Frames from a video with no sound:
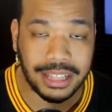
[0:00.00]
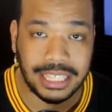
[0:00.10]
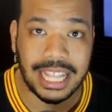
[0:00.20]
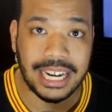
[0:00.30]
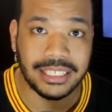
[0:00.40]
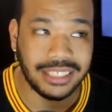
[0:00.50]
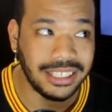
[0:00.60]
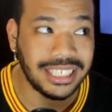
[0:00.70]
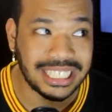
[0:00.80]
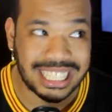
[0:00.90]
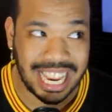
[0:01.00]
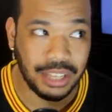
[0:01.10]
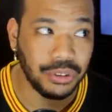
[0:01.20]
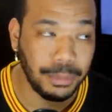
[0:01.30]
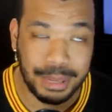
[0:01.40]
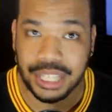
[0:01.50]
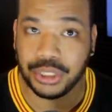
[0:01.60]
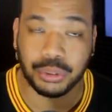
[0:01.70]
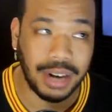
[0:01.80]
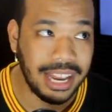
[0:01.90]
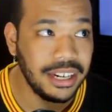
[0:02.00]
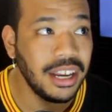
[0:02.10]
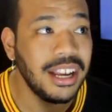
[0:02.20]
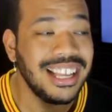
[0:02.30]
I think that is going to continue to be a trend